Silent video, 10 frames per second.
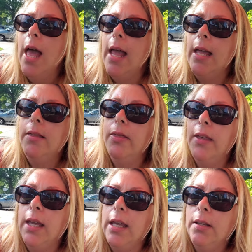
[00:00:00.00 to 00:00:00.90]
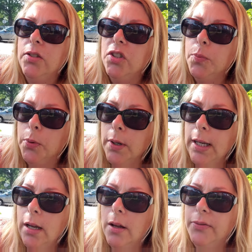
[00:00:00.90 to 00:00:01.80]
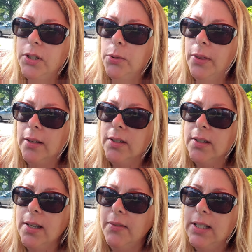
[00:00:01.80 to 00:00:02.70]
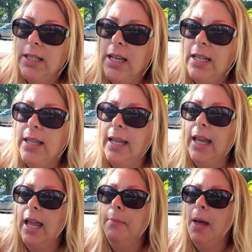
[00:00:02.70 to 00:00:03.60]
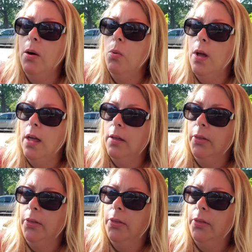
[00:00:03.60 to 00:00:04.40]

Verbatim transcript: In the spring of 2017, they came out with